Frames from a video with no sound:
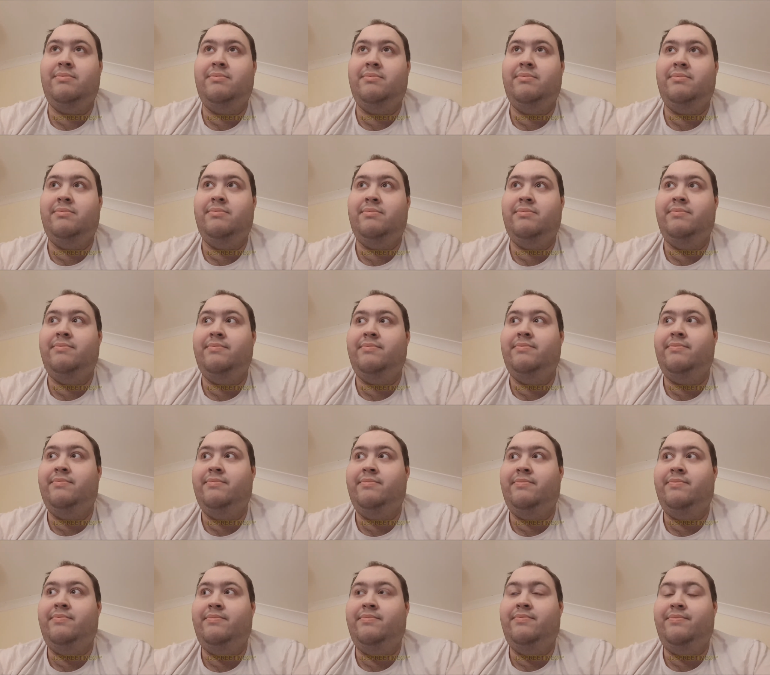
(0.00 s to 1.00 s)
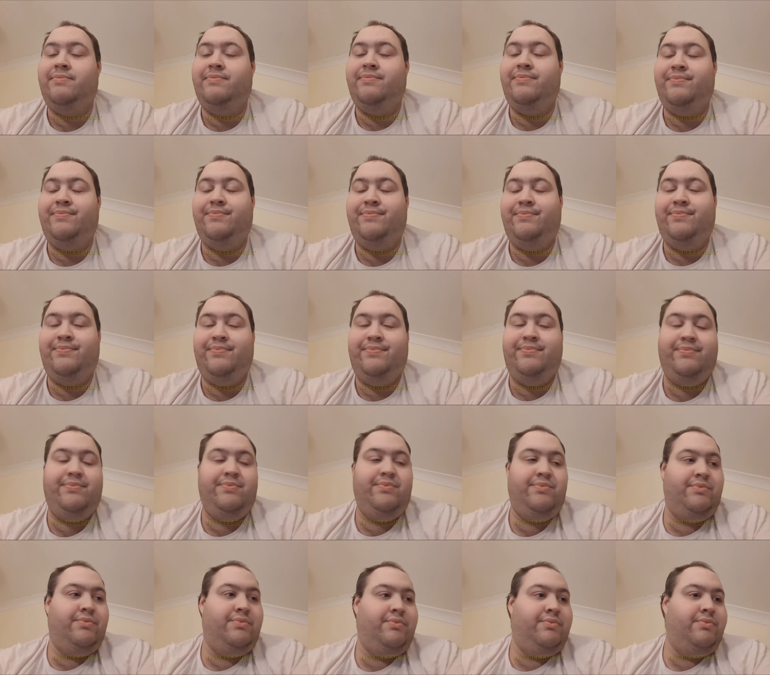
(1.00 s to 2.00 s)

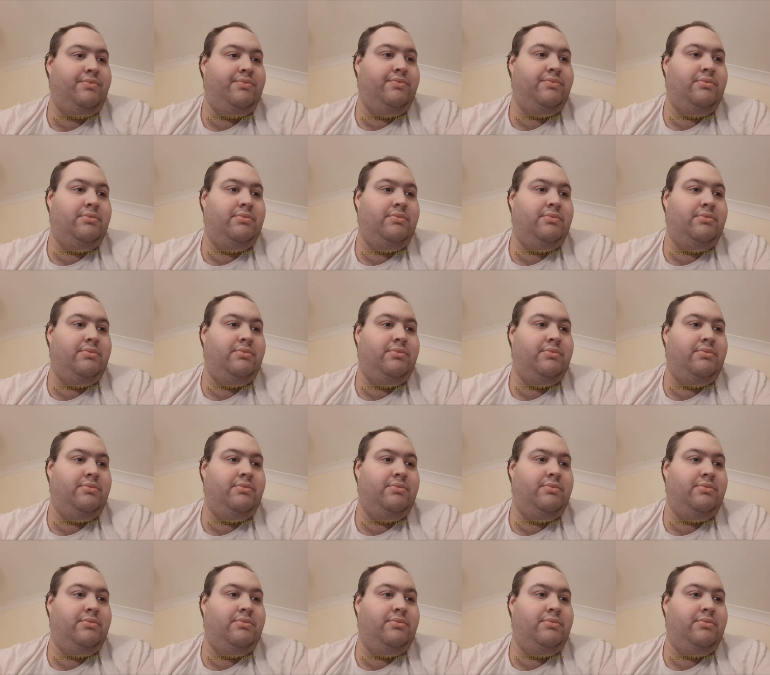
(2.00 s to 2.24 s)
Nobody speaks.